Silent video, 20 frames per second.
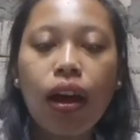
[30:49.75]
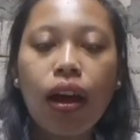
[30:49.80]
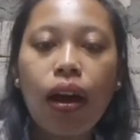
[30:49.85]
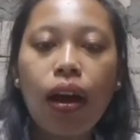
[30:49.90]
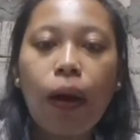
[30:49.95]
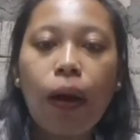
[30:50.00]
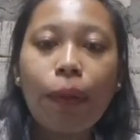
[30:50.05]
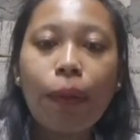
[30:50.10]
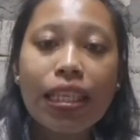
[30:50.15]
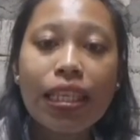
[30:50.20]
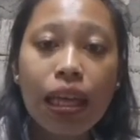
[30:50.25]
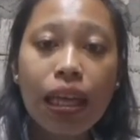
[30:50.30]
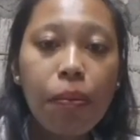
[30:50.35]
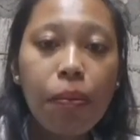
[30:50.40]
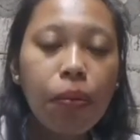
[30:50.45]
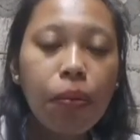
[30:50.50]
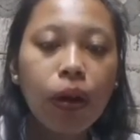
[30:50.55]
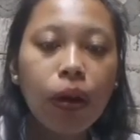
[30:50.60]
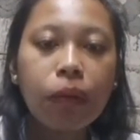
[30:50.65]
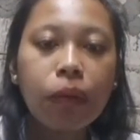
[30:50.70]

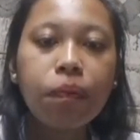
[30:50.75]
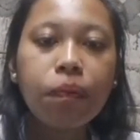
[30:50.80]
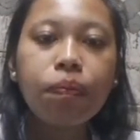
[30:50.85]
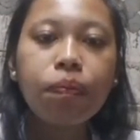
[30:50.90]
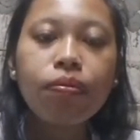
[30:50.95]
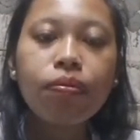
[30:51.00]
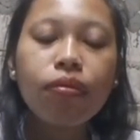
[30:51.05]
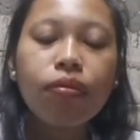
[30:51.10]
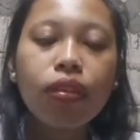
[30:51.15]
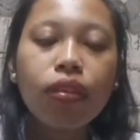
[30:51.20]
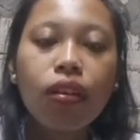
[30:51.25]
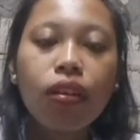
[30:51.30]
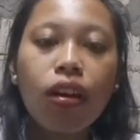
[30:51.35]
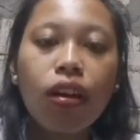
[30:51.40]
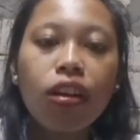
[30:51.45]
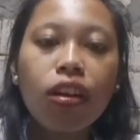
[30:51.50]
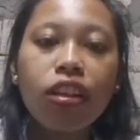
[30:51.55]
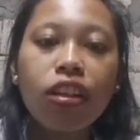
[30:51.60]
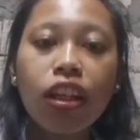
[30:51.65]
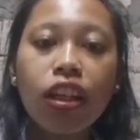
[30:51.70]
Example,
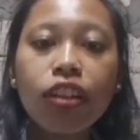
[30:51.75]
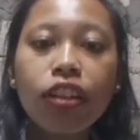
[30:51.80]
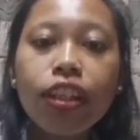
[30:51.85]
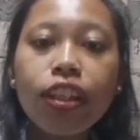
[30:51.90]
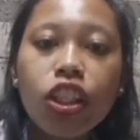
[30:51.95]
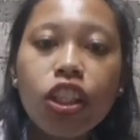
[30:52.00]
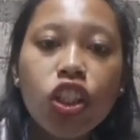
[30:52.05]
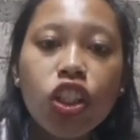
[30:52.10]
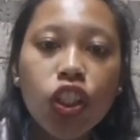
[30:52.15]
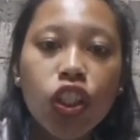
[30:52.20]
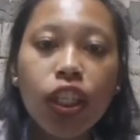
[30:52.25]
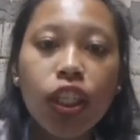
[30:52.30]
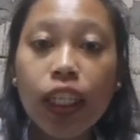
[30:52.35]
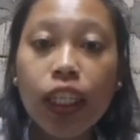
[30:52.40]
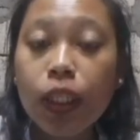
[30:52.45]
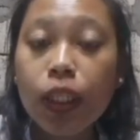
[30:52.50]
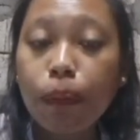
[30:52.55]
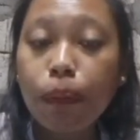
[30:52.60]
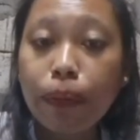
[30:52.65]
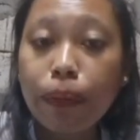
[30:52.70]
the teacher
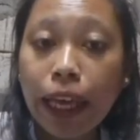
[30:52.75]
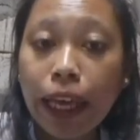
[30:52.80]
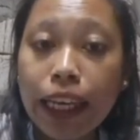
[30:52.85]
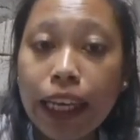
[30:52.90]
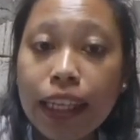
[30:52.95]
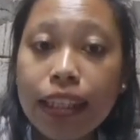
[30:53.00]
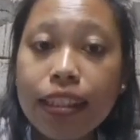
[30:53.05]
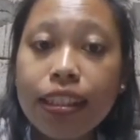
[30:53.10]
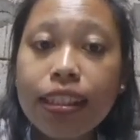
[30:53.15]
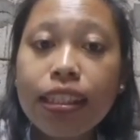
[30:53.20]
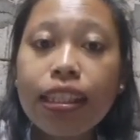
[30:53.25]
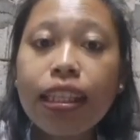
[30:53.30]
explains